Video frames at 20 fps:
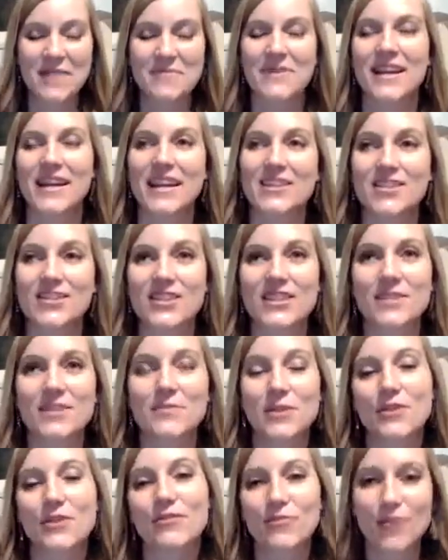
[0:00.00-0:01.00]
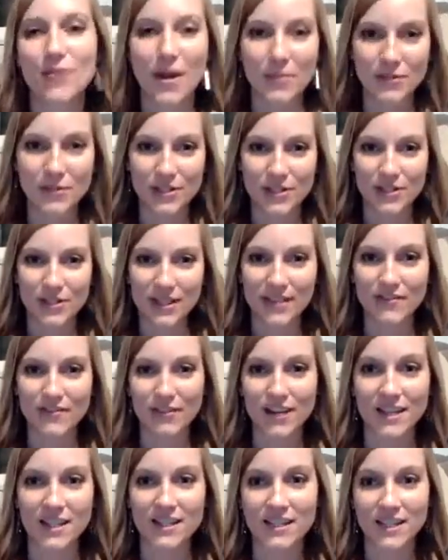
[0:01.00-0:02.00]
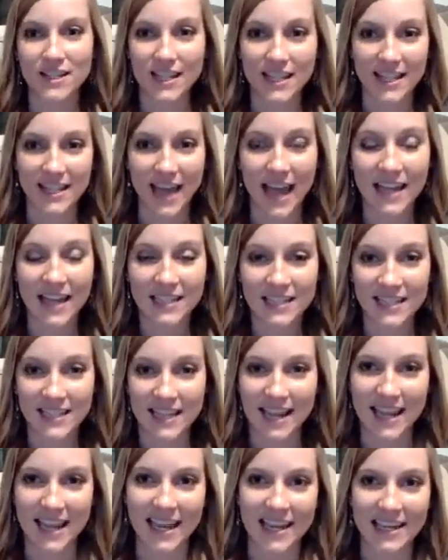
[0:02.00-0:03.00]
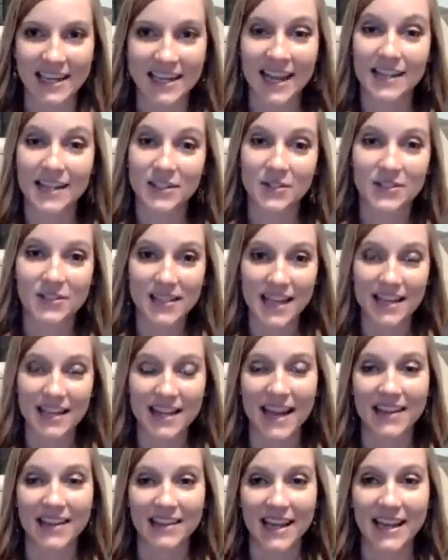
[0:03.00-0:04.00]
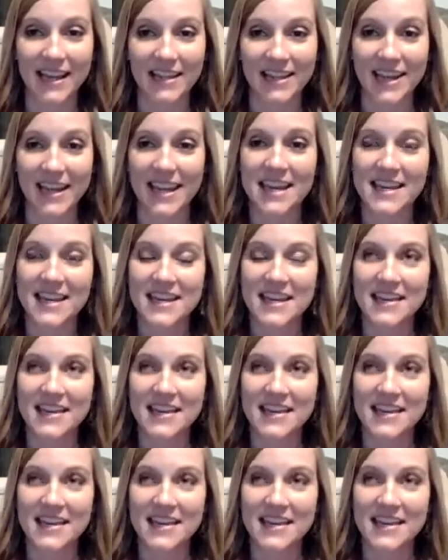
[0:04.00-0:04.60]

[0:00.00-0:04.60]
it's just a beautiful opportunity for us to connect. And I don't take that lightly.